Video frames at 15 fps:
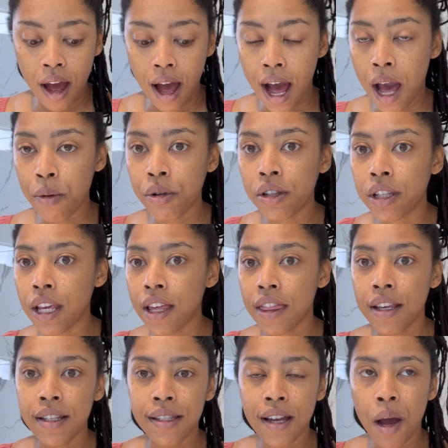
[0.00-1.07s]
I will link
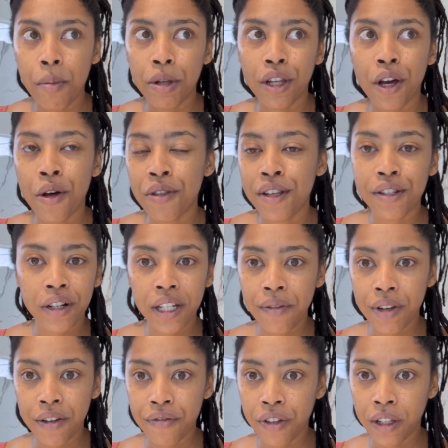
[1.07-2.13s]
these down below. These aren't even
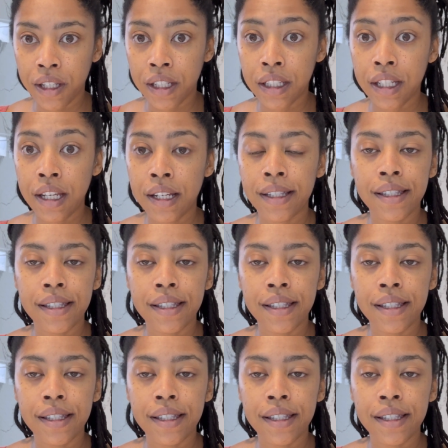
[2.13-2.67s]
affiliate links.